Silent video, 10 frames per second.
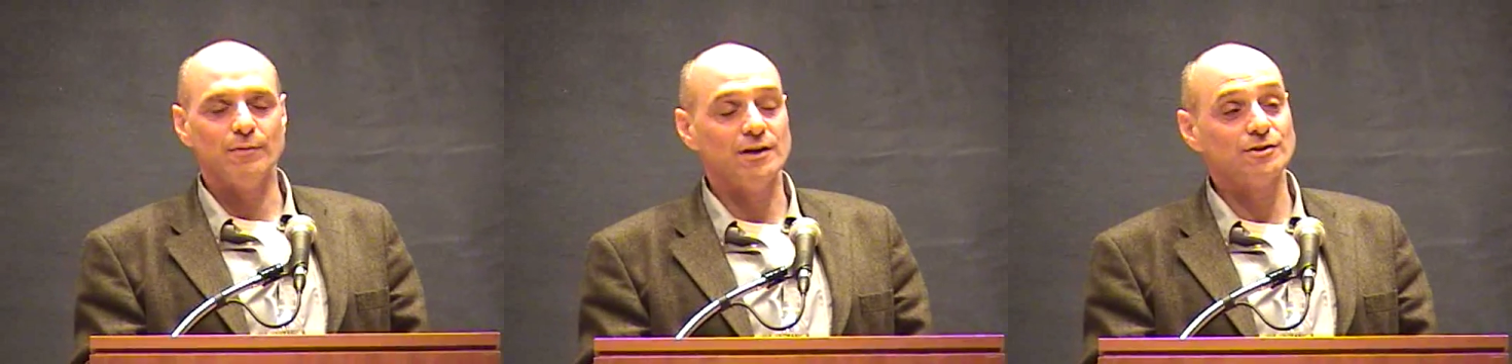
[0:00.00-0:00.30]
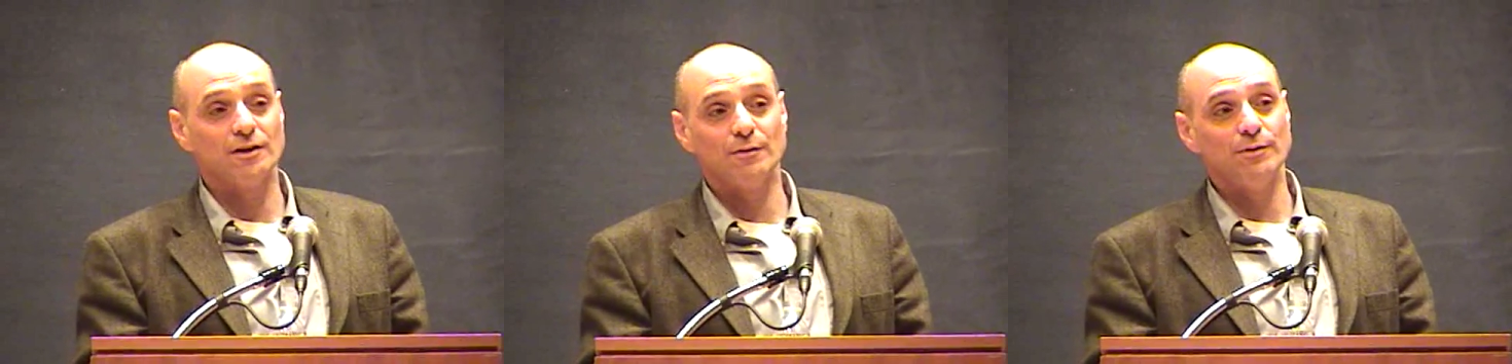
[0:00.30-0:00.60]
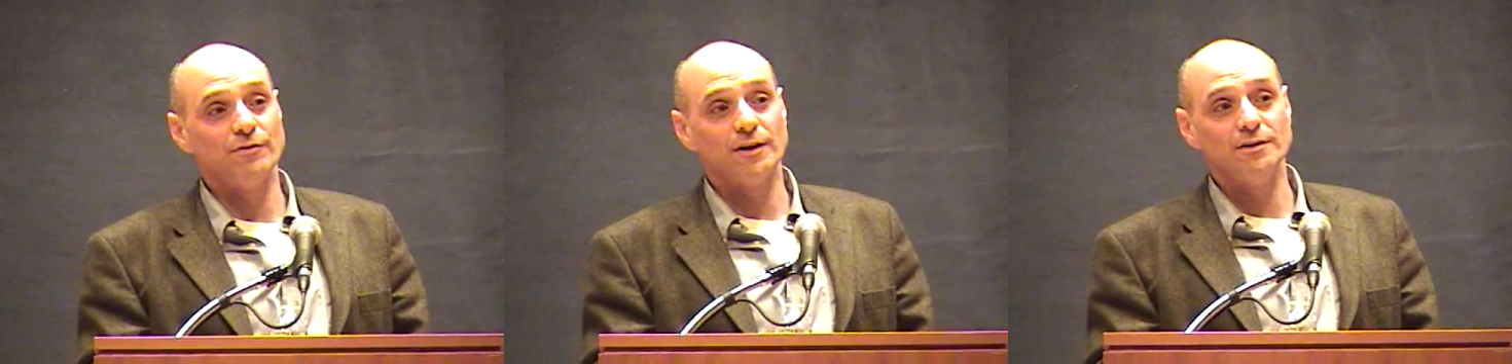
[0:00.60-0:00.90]
It's going to
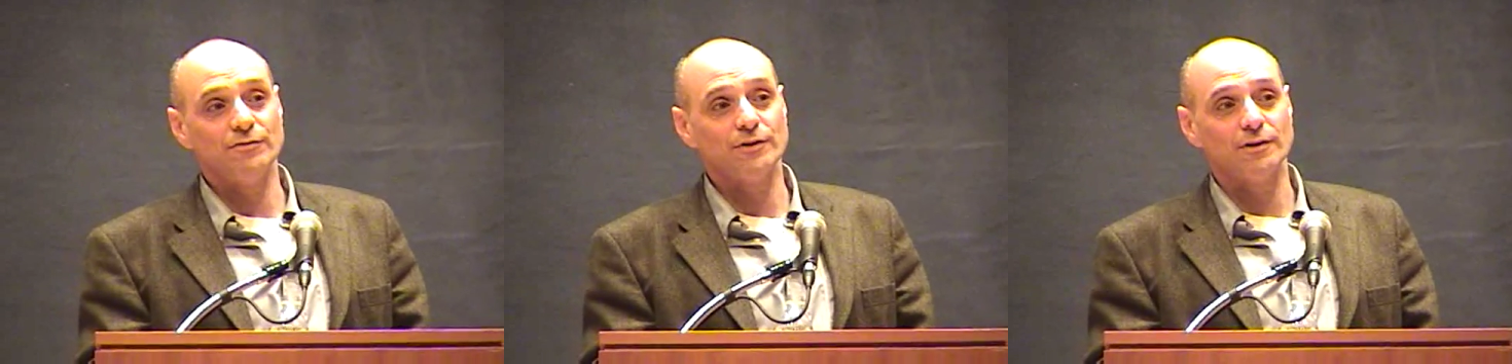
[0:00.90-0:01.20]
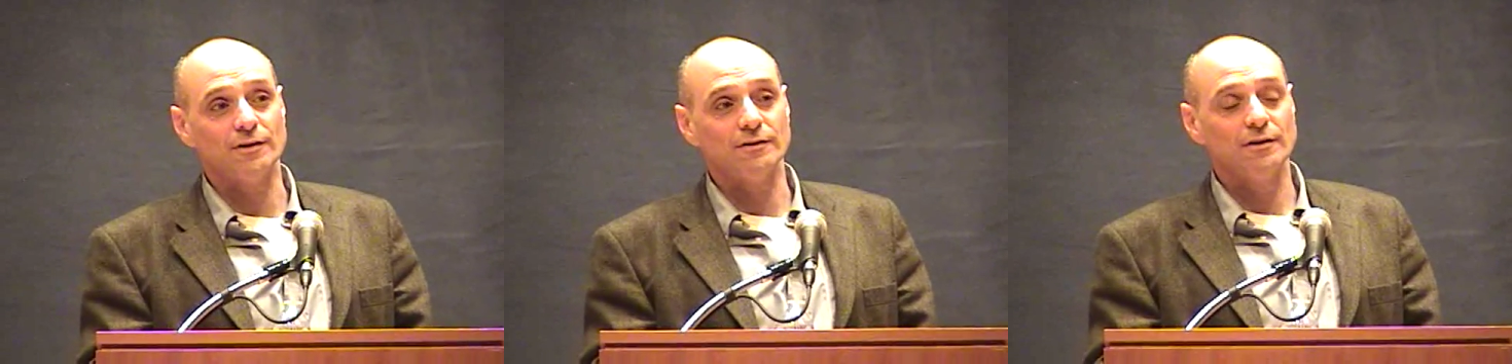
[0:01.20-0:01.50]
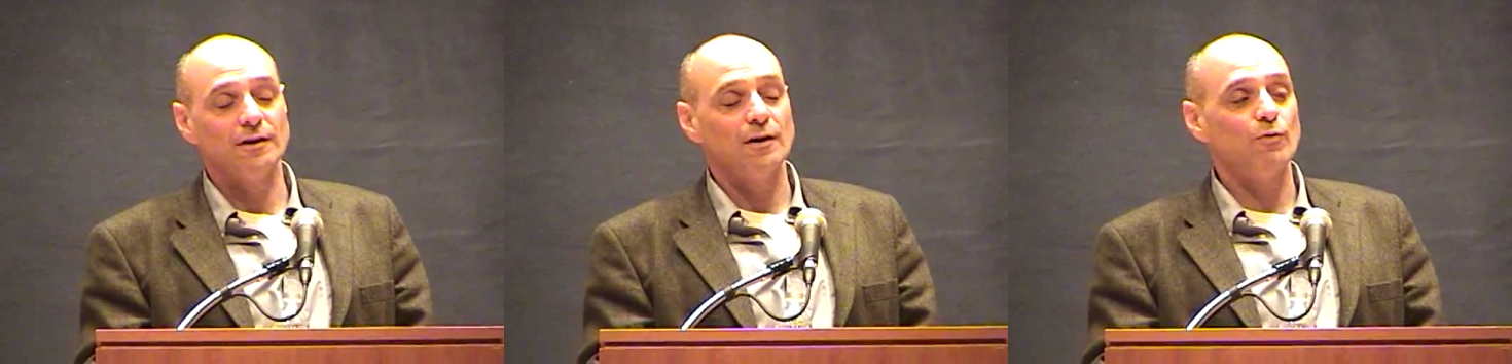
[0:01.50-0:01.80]
be very difficult.
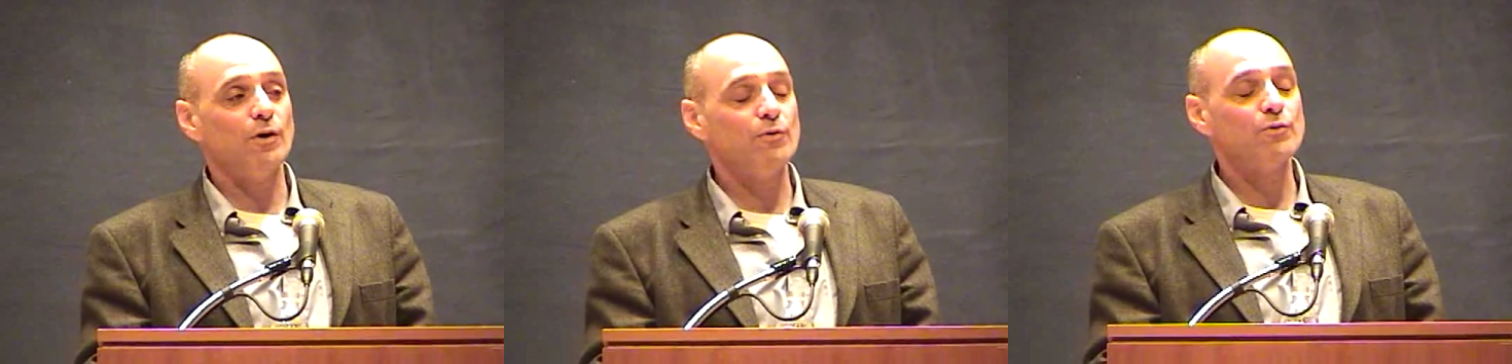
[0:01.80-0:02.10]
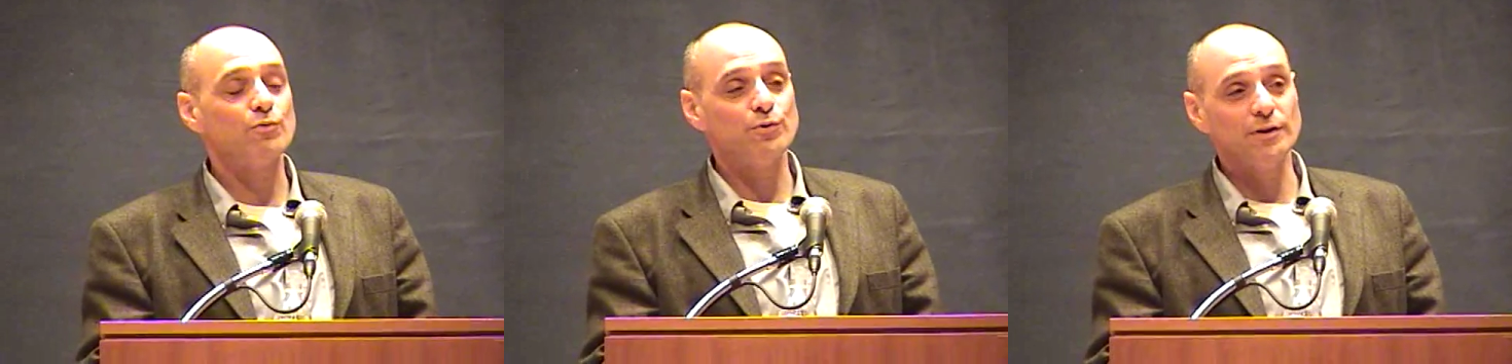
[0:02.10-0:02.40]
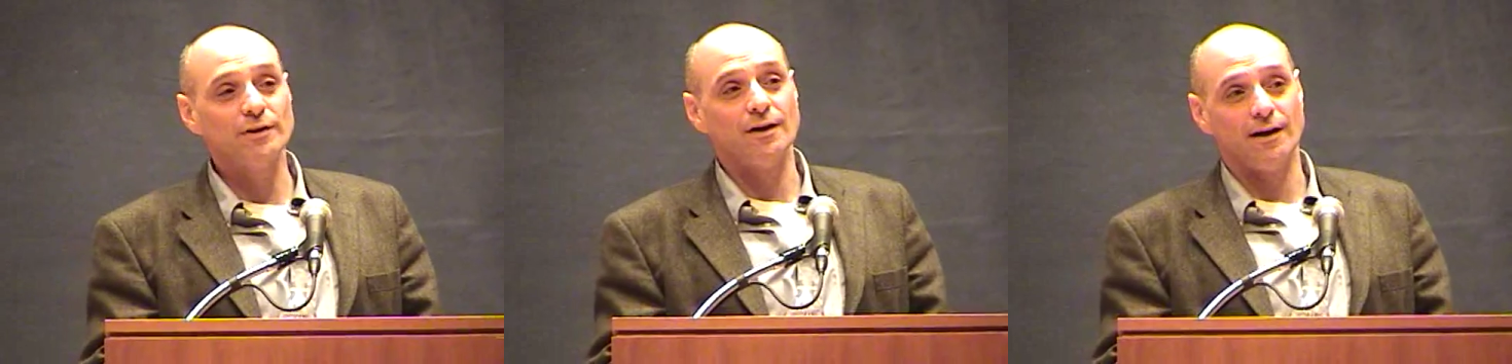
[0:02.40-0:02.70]
What we
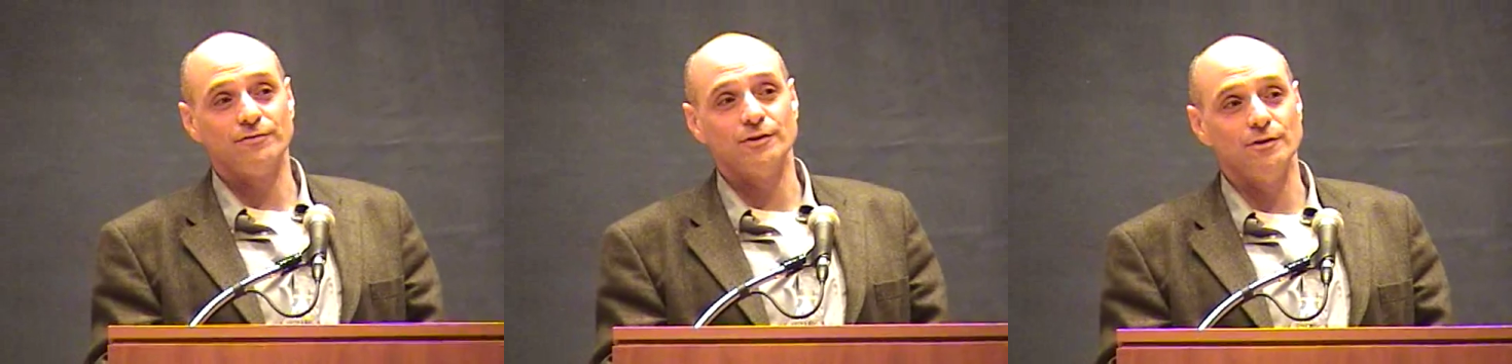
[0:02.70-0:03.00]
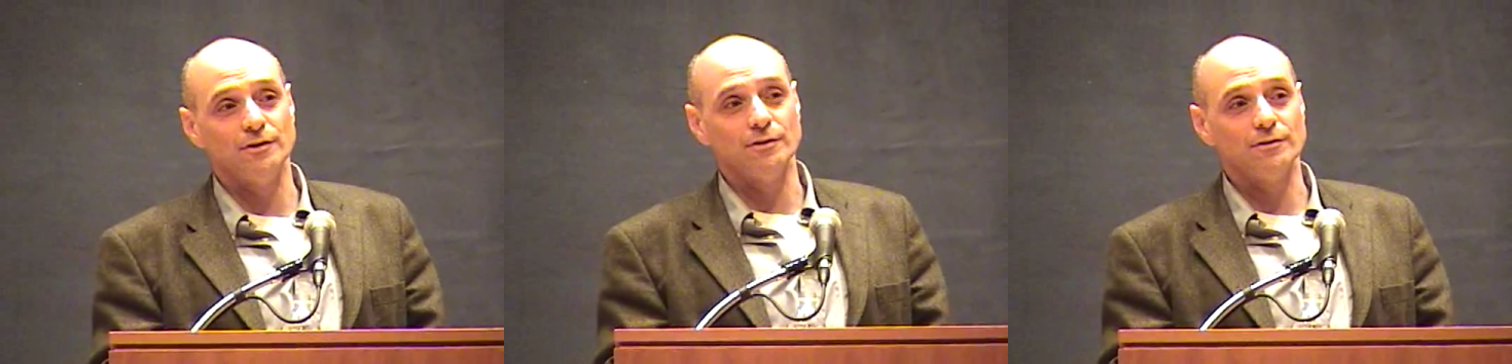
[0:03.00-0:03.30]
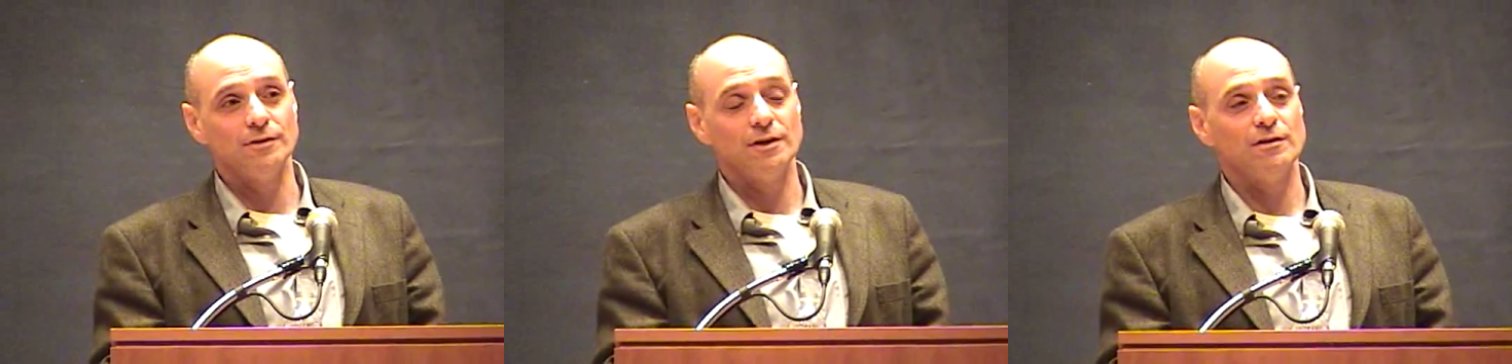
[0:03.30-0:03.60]
really have to do
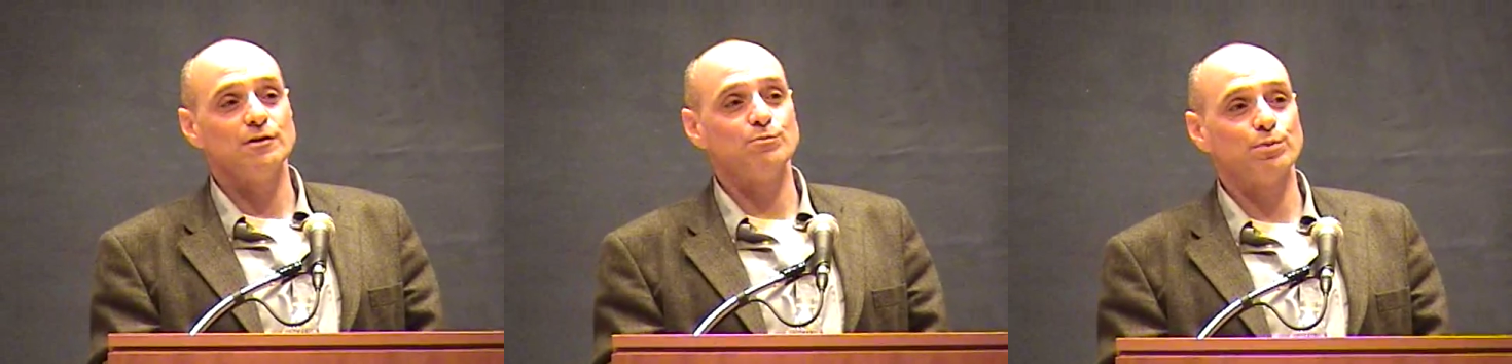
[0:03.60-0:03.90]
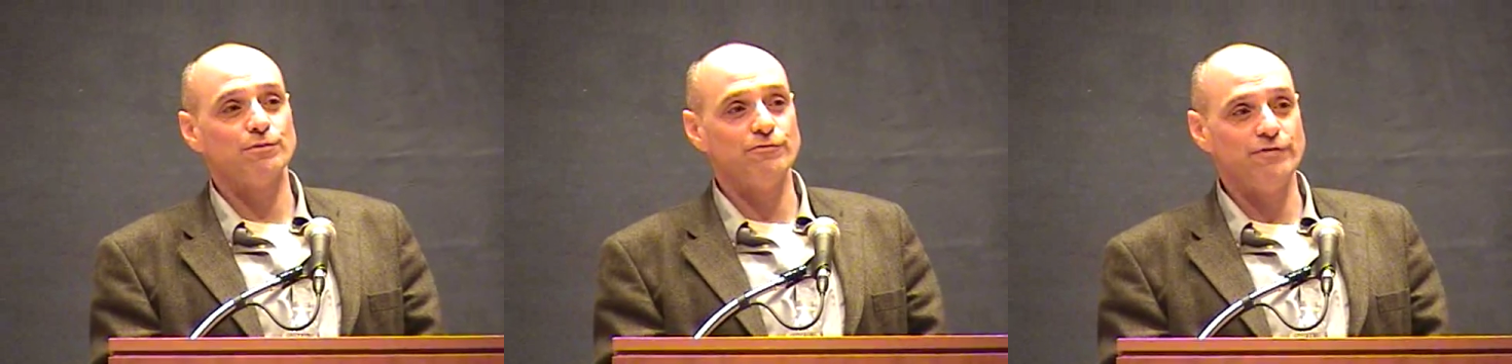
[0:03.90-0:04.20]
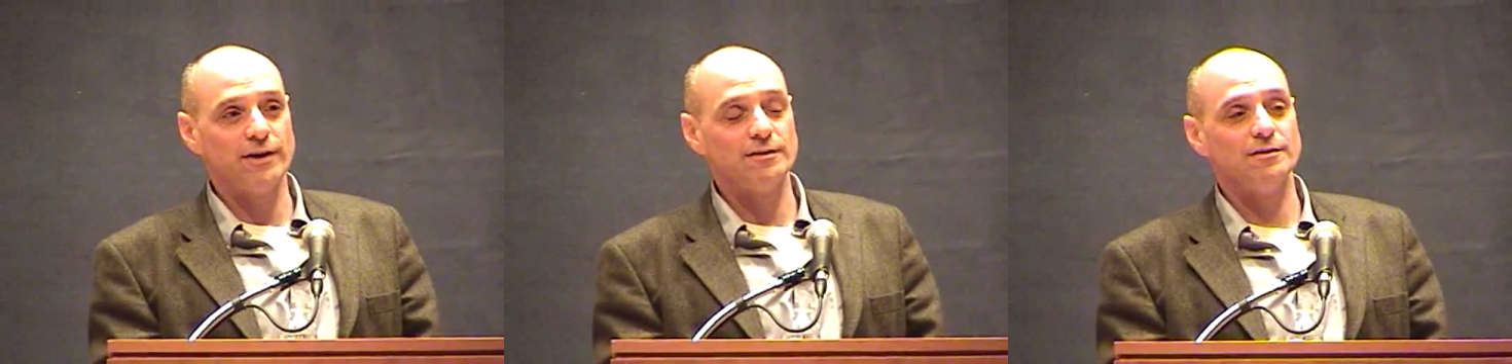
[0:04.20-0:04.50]
is
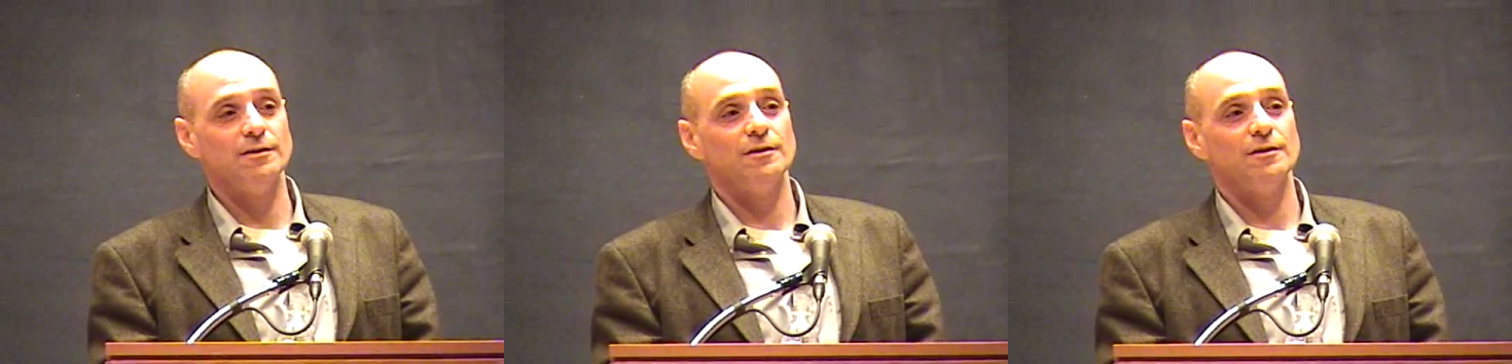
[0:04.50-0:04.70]
prevent